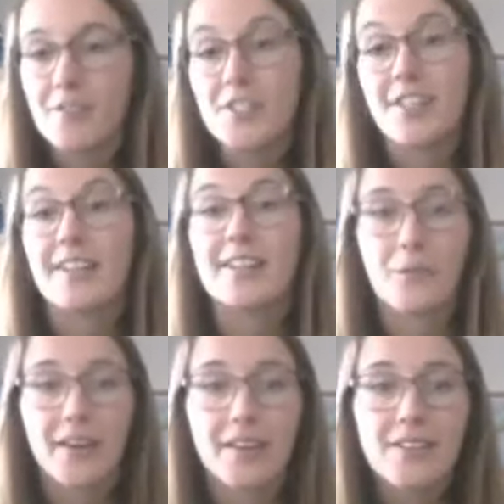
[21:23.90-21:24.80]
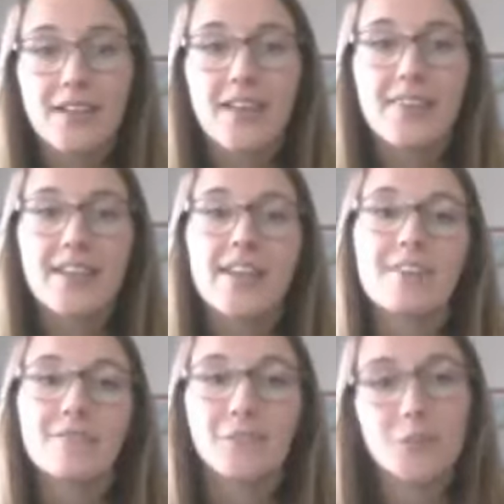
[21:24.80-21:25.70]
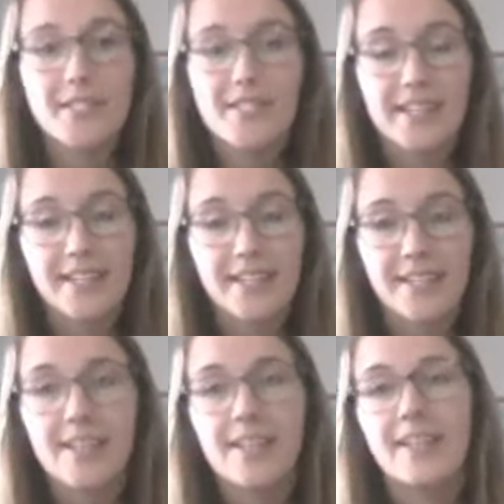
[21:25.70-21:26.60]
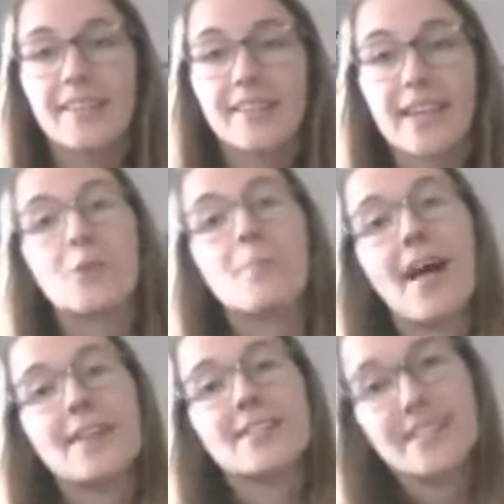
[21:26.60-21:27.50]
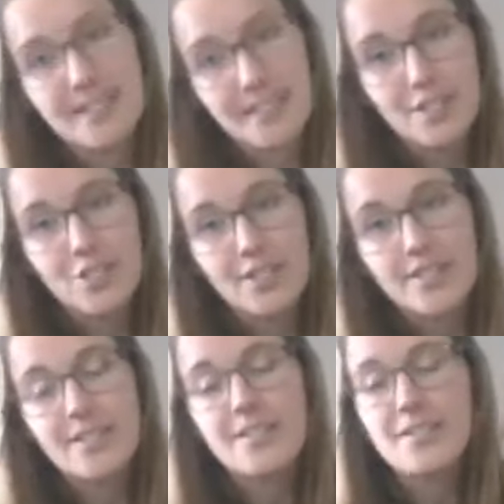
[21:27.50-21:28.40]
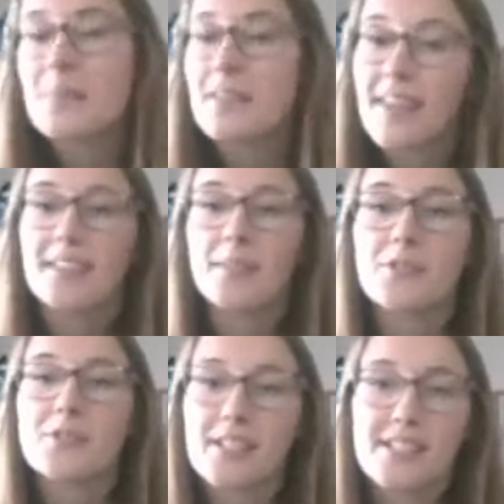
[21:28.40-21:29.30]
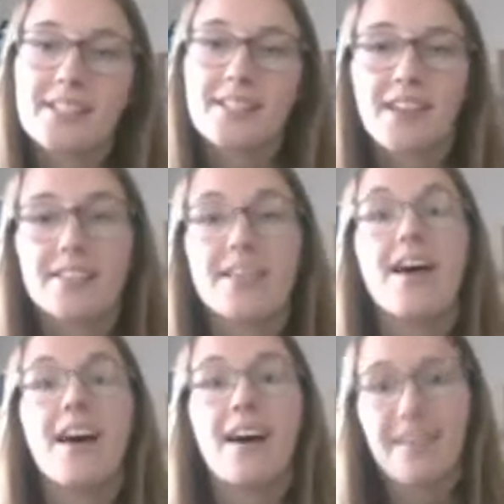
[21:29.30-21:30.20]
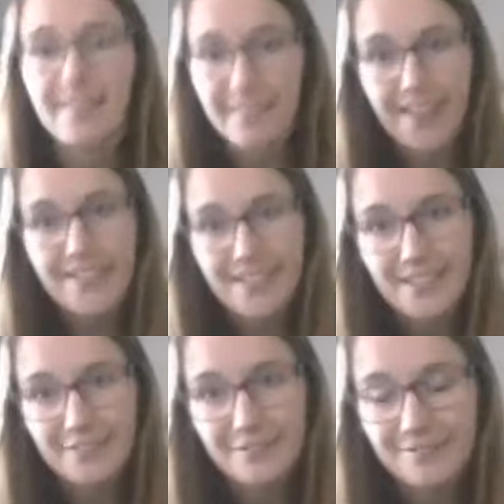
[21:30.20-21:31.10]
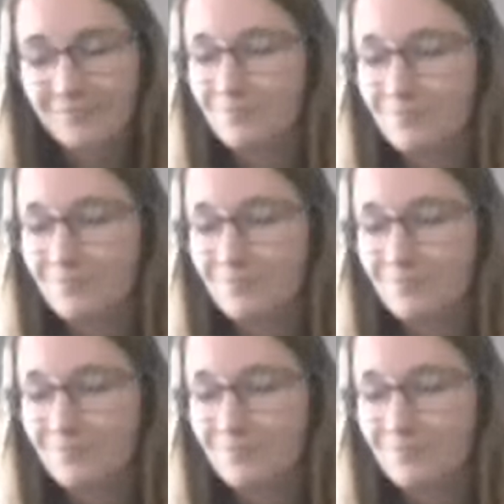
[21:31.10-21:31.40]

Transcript: of studying whales and then influencing later policy decisions, something that WDC does a lot of.